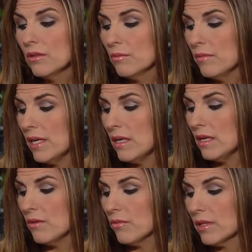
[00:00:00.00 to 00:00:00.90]

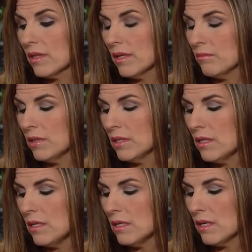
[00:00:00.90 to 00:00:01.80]
me with
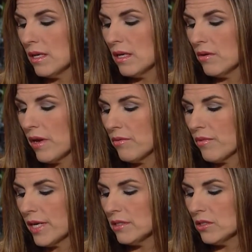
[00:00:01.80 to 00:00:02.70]
Emily and, and
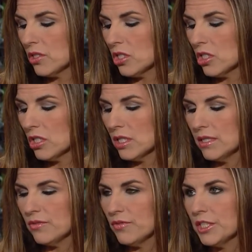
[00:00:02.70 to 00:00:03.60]
raising her
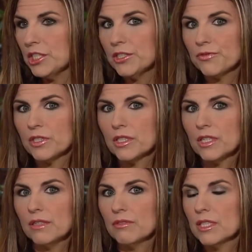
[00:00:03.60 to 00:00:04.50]
is very different
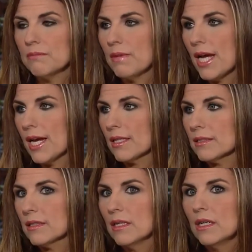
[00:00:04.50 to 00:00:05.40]
even than Max